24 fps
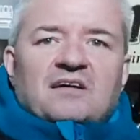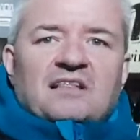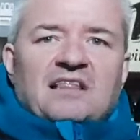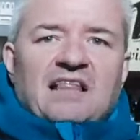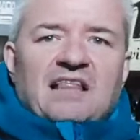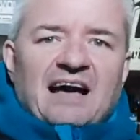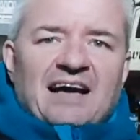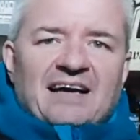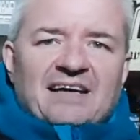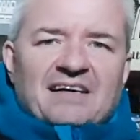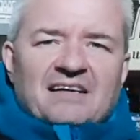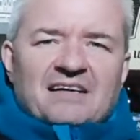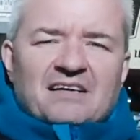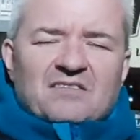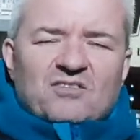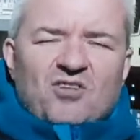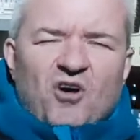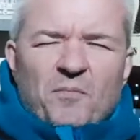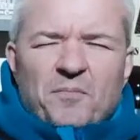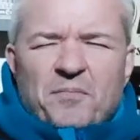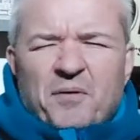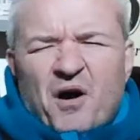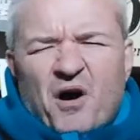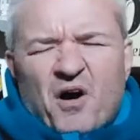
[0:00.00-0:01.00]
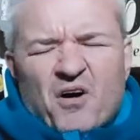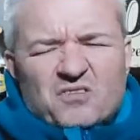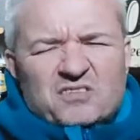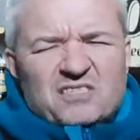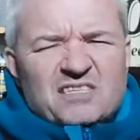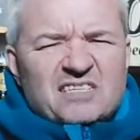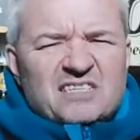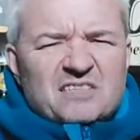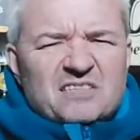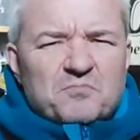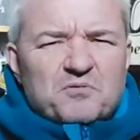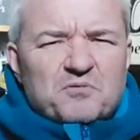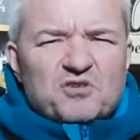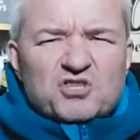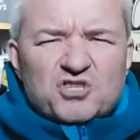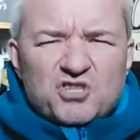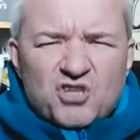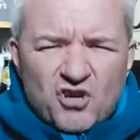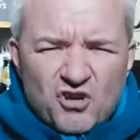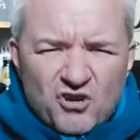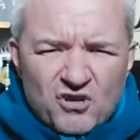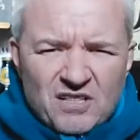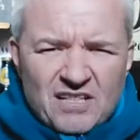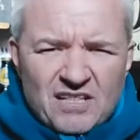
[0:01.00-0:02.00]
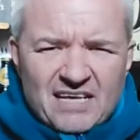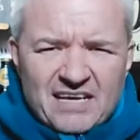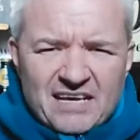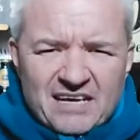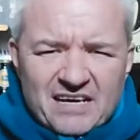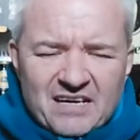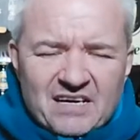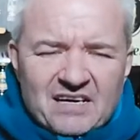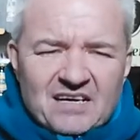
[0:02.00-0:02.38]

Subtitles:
like, not parties, but certainly,